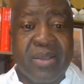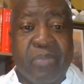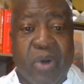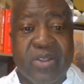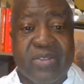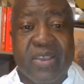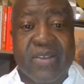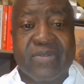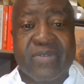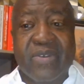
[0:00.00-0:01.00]

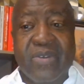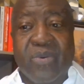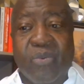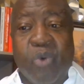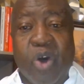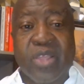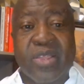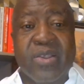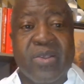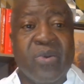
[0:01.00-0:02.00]
Politics
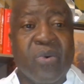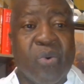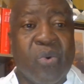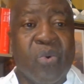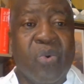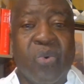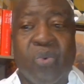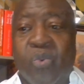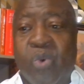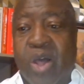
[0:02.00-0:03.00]

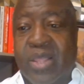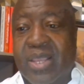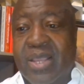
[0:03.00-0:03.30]
101.